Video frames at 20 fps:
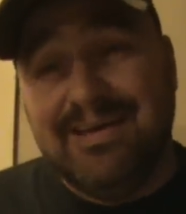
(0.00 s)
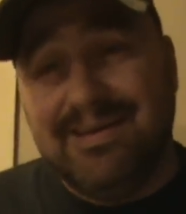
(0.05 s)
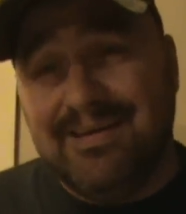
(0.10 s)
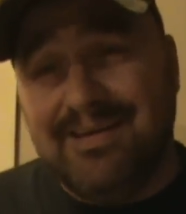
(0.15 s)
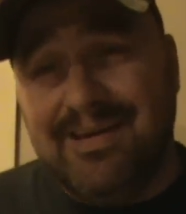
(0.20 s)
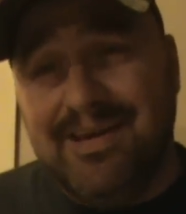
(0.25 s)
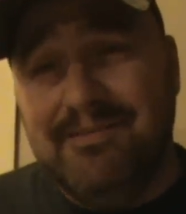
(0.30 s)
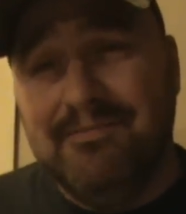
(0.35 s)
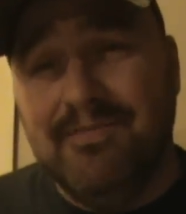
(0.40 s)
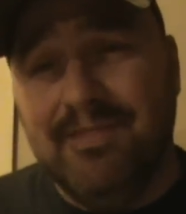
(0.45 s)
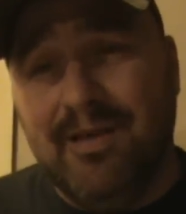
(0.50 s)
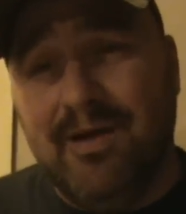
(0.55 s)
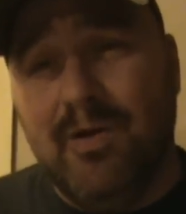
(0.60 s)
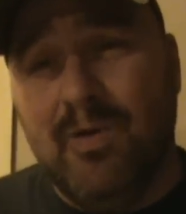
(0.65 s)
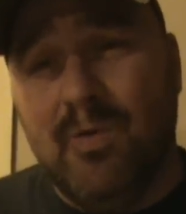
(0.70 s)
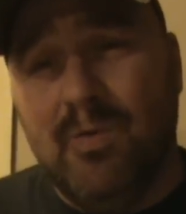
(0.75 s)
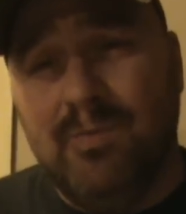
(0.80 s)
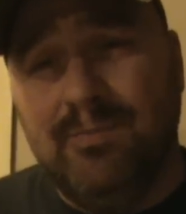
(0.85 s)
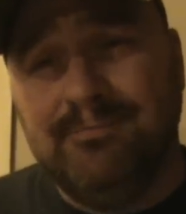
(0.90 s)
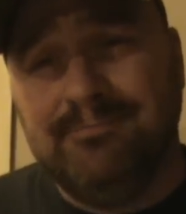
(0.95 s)
Even
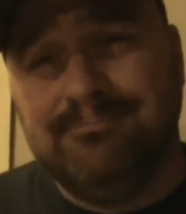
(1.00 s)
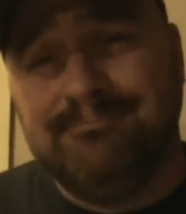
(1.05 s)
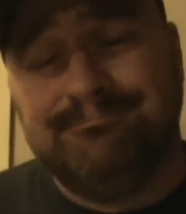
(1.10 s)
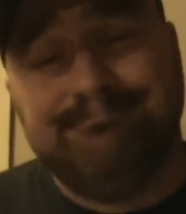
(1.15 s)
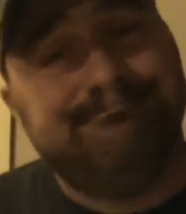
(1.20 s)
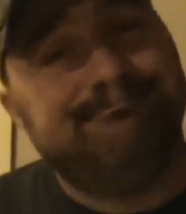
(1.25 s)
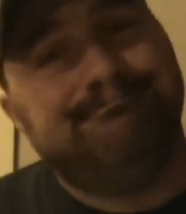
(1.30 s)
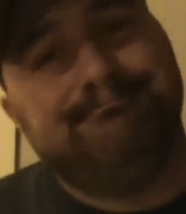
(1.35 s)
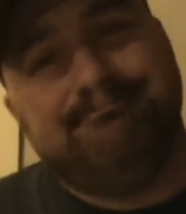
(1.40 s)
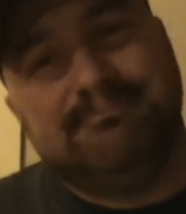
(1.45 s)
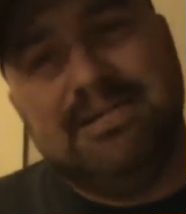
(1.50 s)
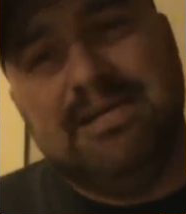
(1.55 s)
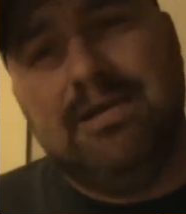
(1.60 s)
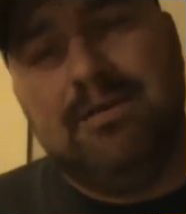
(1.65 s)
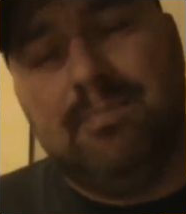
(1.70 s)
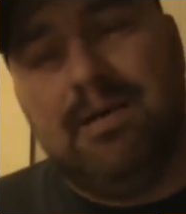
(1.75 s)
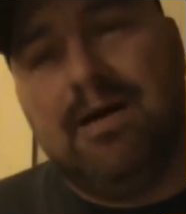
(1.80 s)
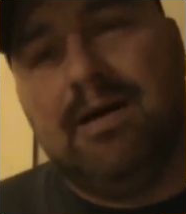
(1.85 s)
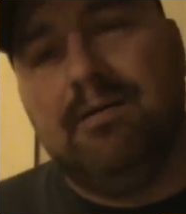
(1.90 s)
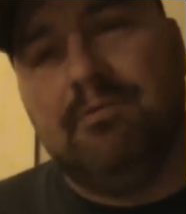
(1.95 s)
though
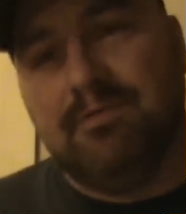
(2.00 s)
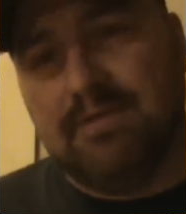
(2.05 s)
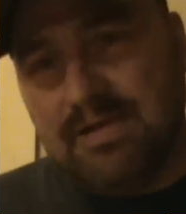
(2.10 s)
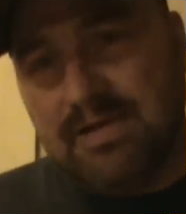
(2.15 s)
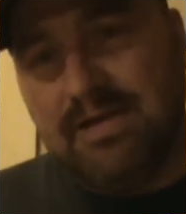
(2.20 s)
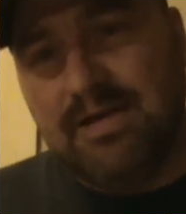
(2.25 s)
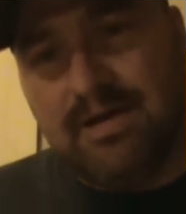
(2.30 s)
anybody with any